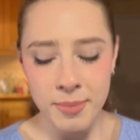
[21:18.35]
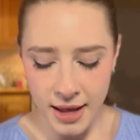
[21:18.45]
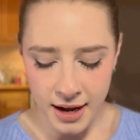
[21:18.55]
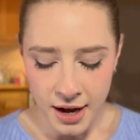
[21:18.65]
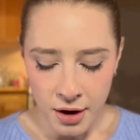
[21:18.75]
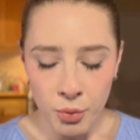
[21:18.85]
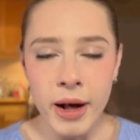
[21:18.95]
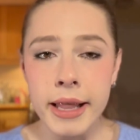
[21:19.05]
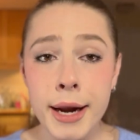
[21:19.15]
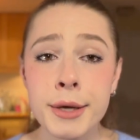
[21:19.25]
I'm like,
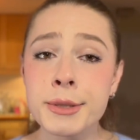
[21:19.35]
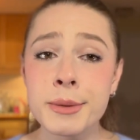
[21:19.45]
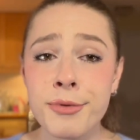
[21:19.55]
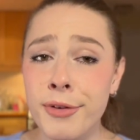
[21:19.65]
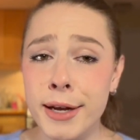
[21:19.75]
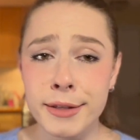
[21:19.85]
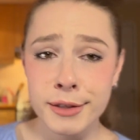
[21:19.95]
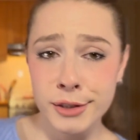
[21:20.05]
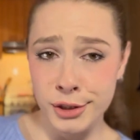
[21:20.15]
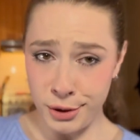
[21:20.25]
well, I know some
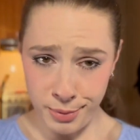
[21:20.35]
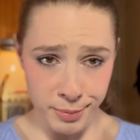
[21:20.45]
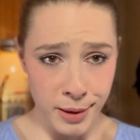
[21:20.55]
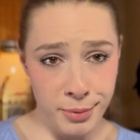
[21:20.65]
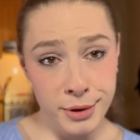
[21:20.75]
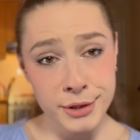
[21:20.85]
fucking stupid people